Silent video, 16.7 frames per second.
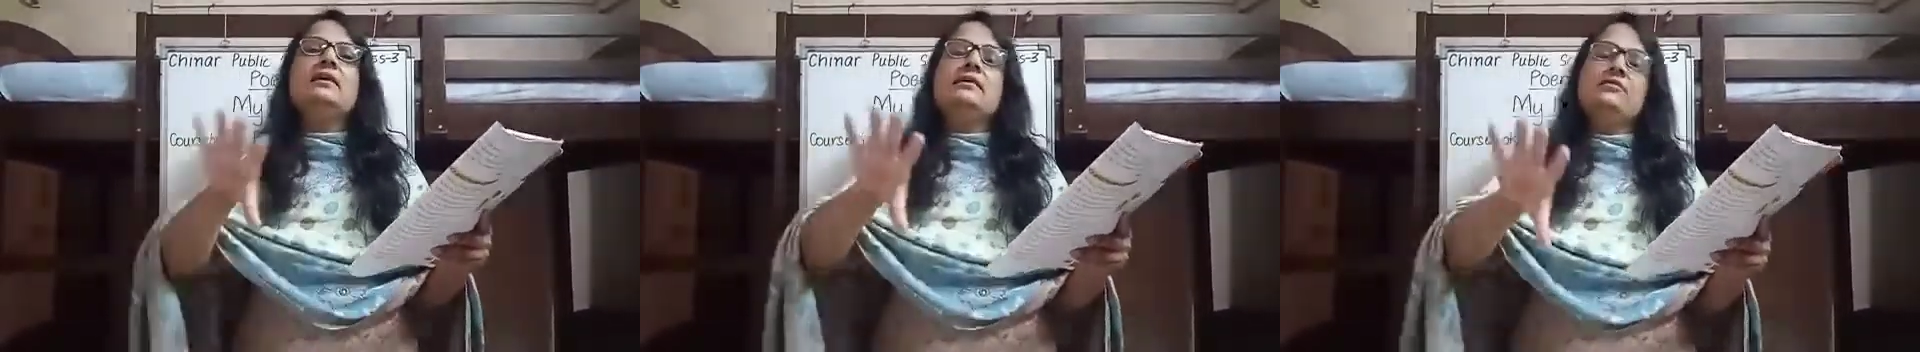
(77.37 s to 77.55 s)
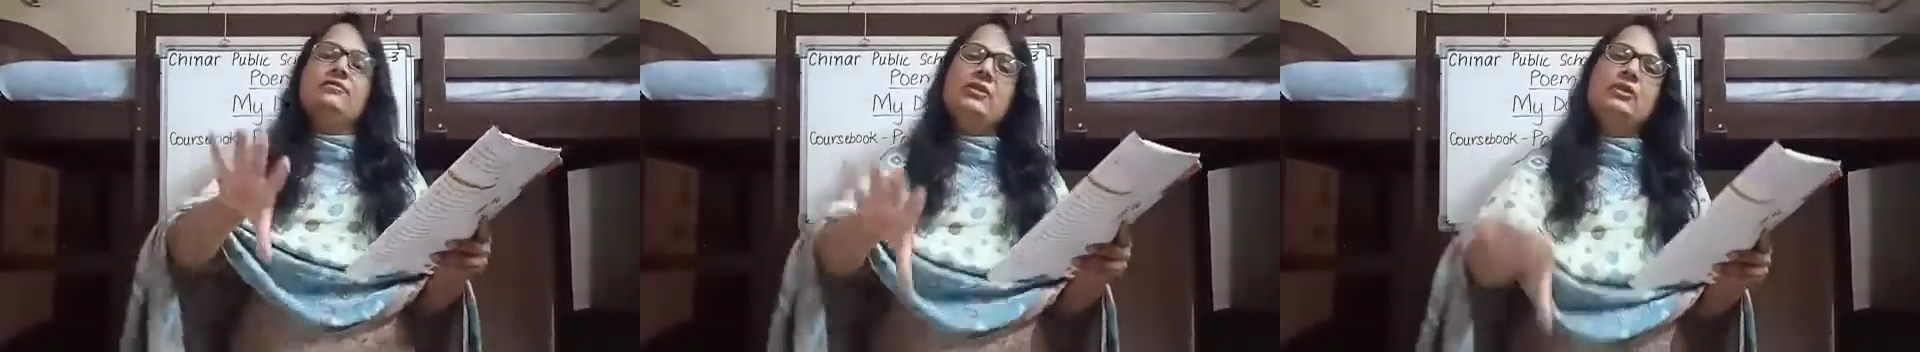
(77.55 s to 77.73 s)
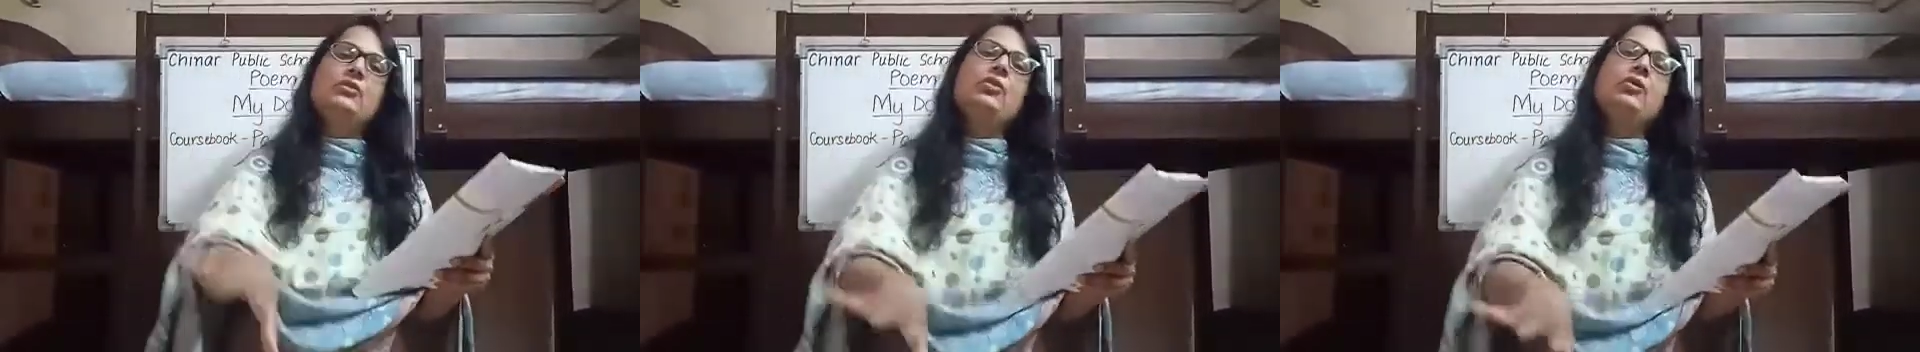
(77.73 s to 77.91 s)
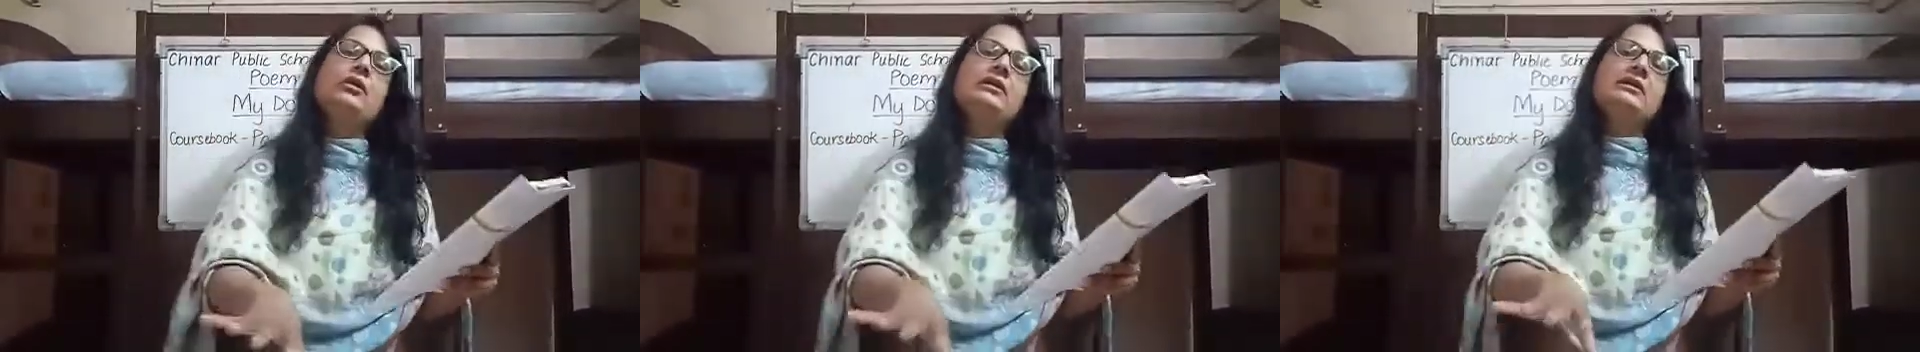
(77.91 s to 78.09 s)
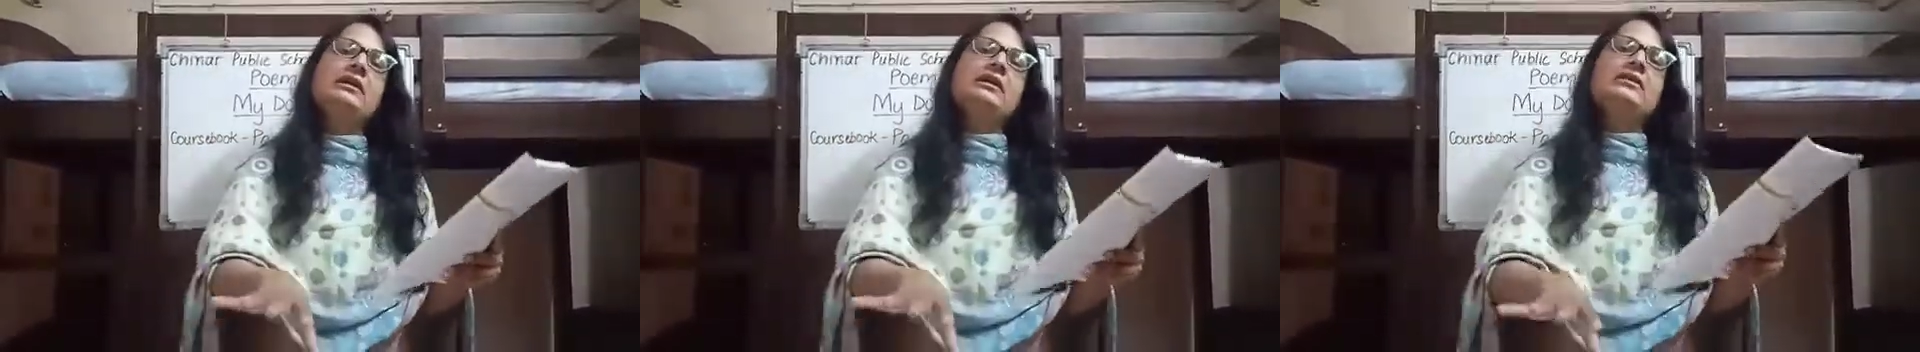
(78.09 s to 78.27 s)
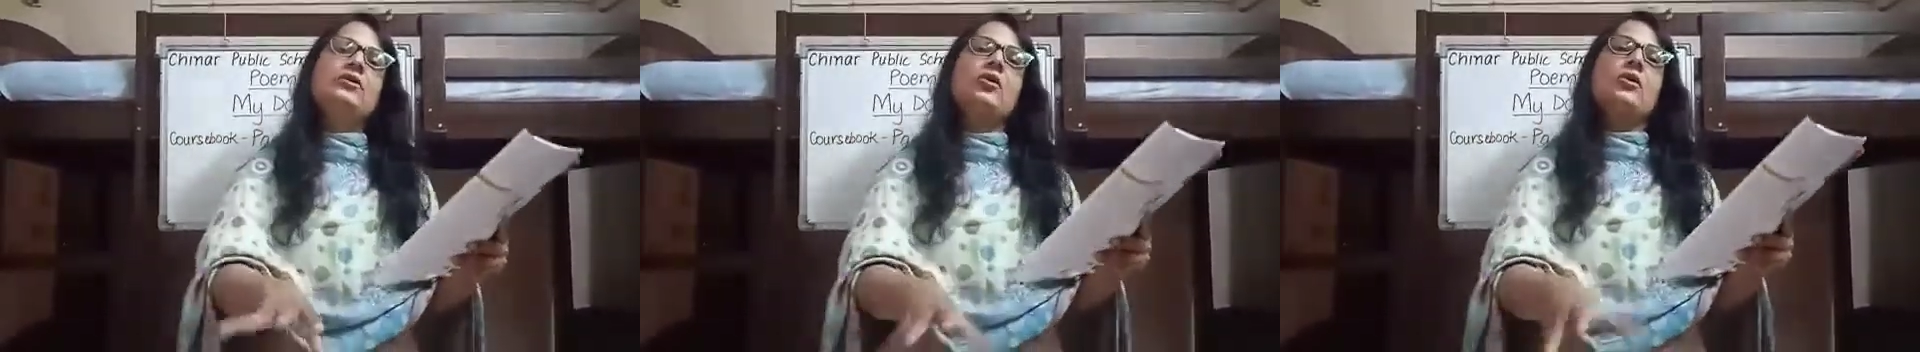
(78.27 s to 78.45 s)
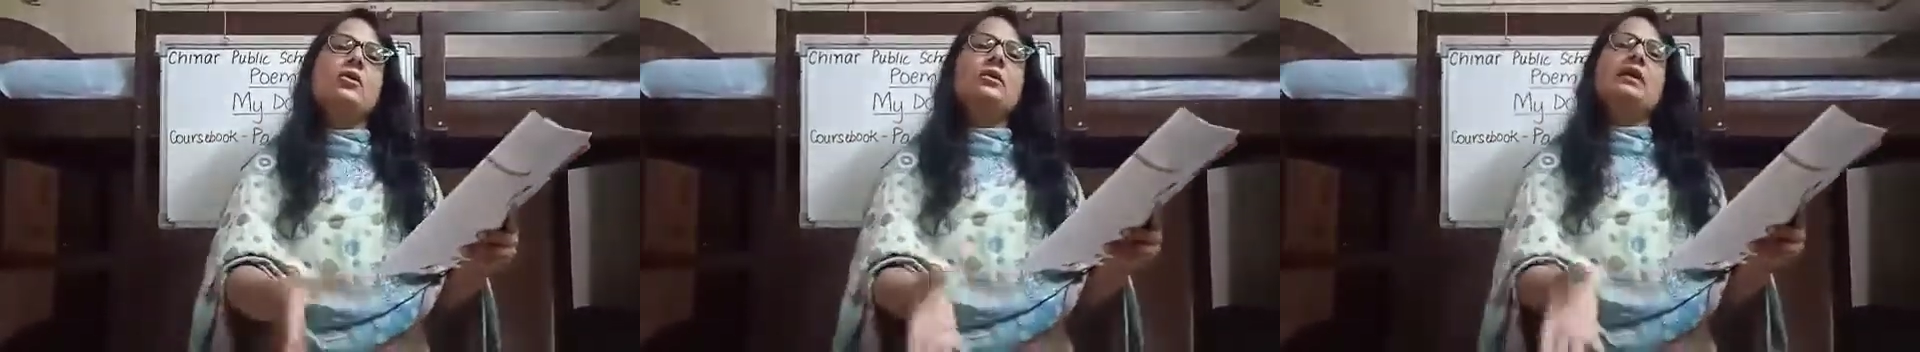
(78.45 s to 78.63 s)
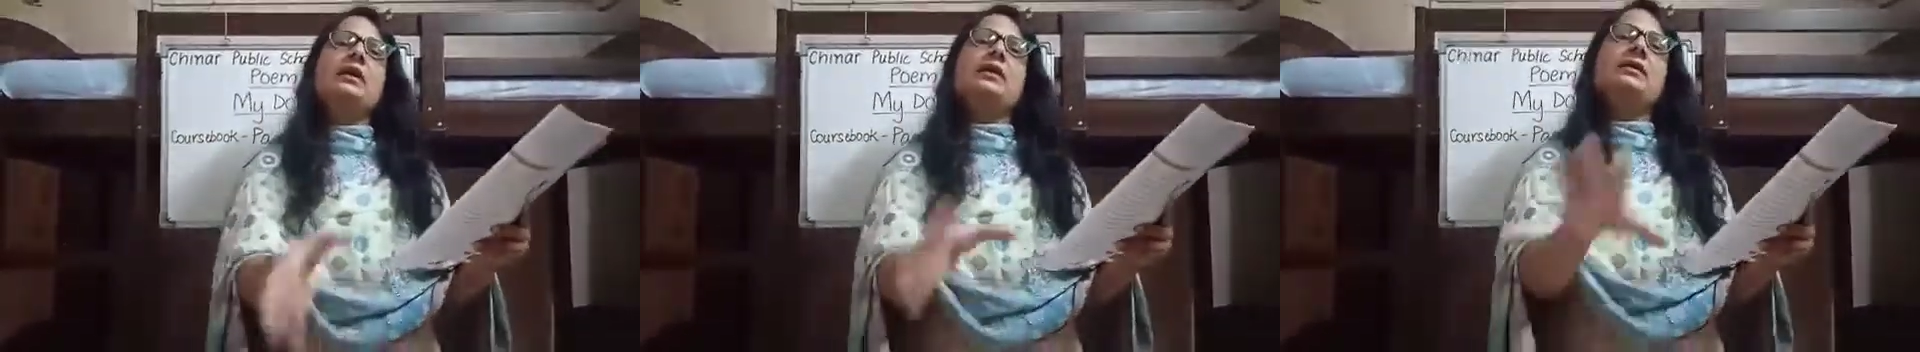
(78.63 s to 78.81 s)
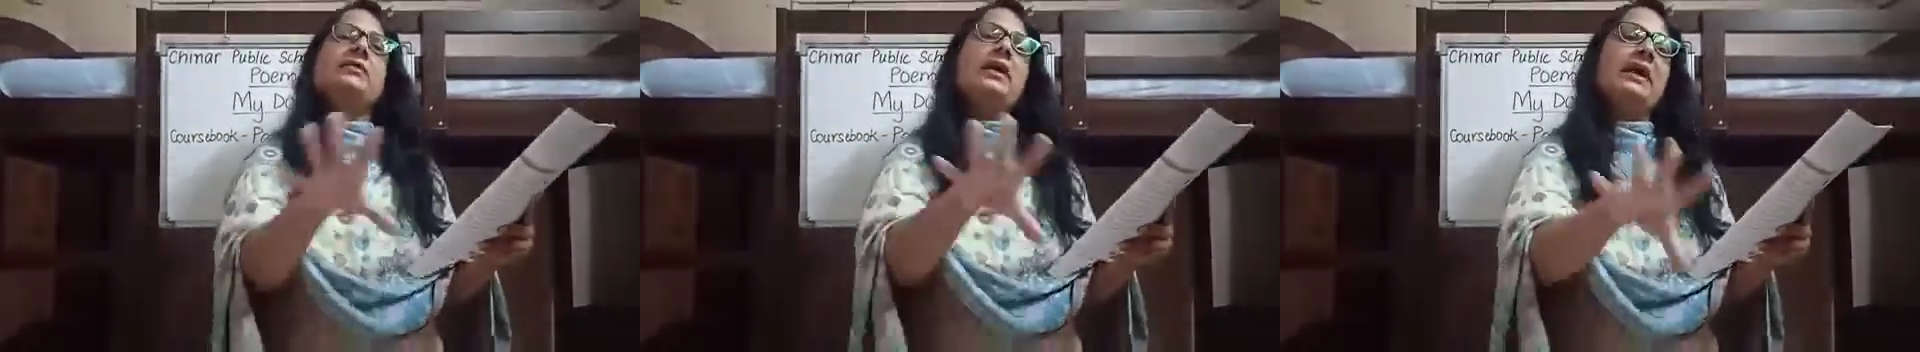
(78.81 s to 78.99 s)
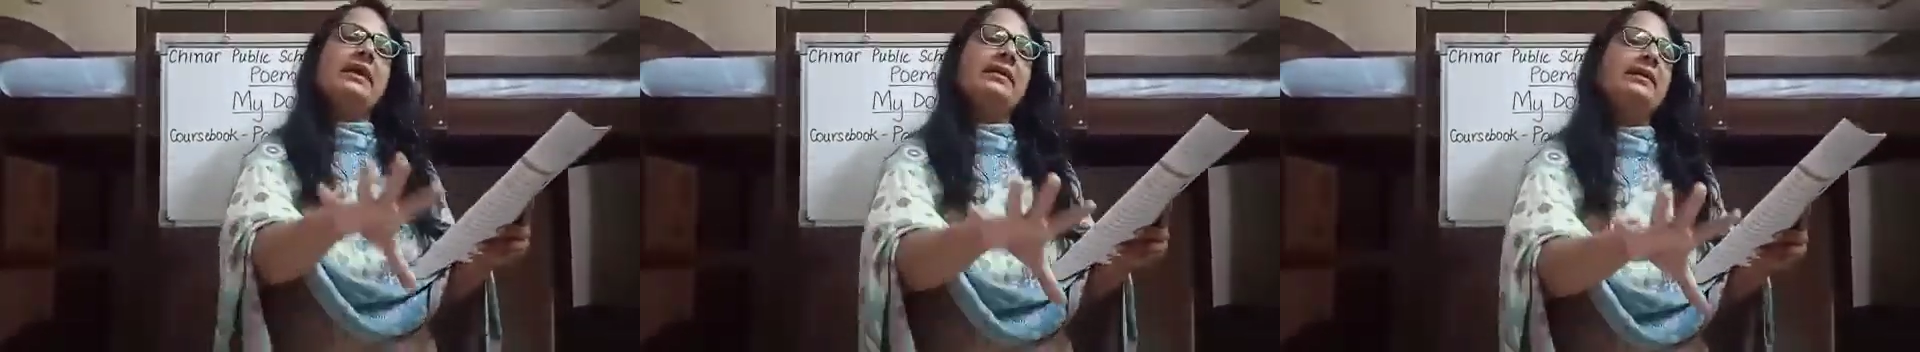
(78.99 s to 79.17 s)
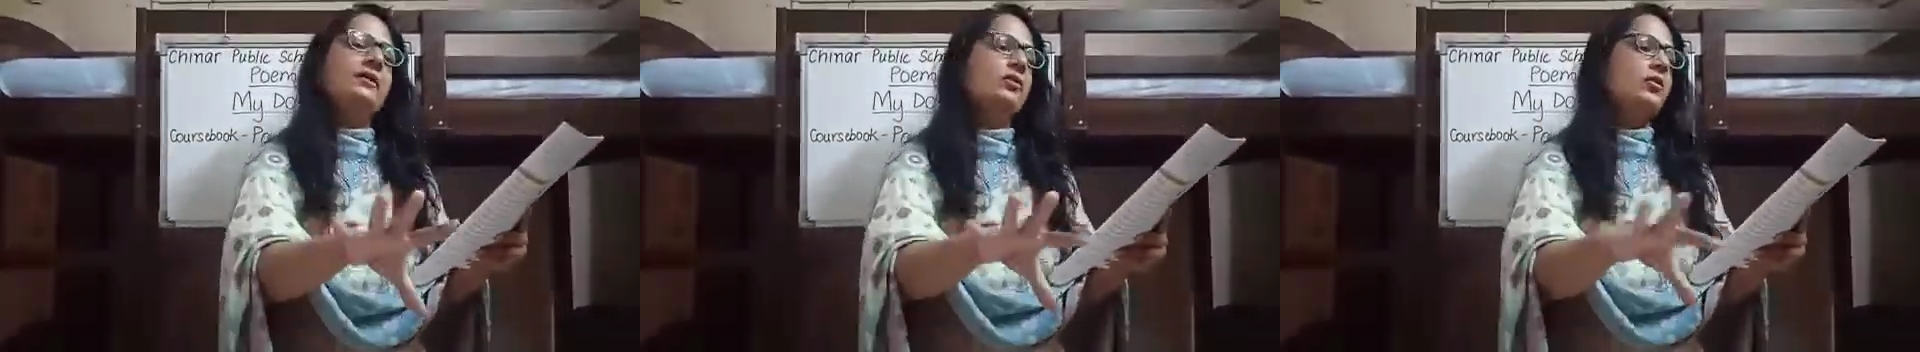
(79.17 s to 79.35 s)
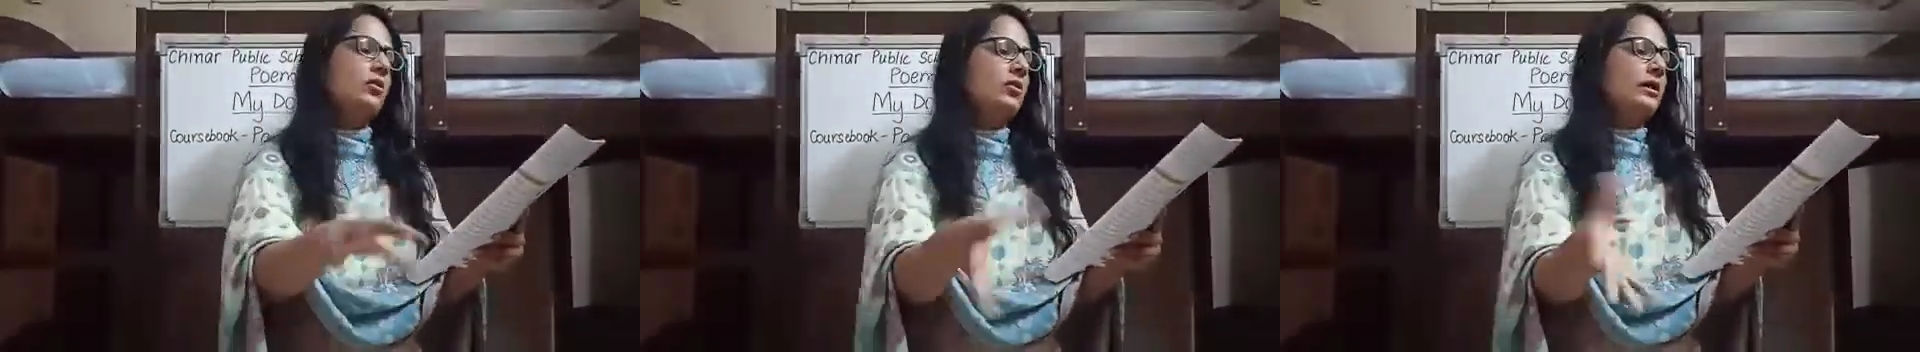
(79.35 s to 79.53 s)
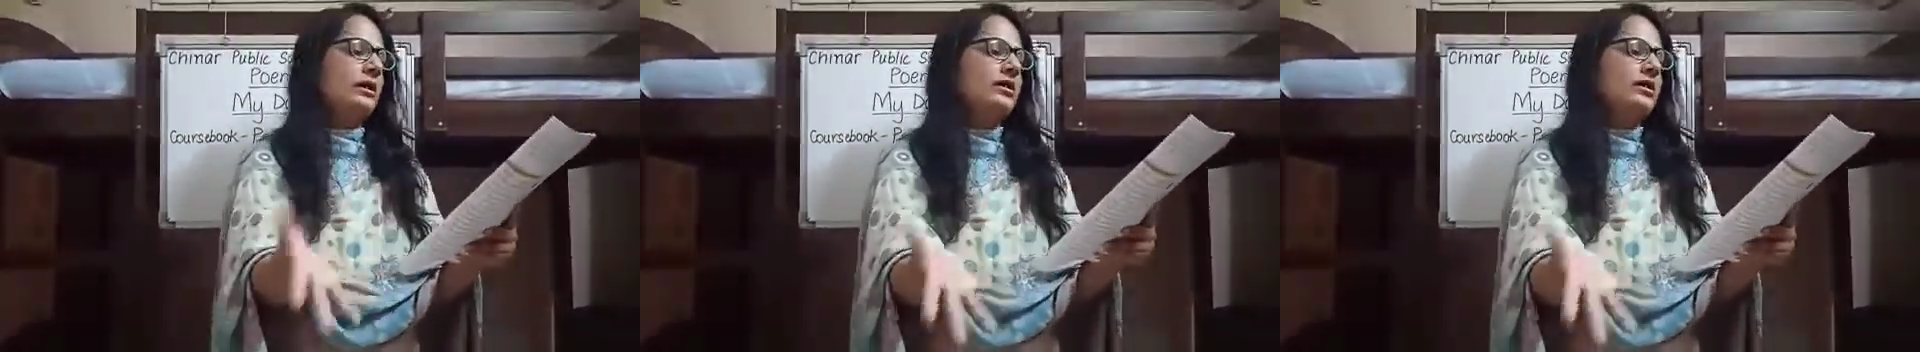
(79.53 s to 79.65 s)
we call that dog a raggy dog,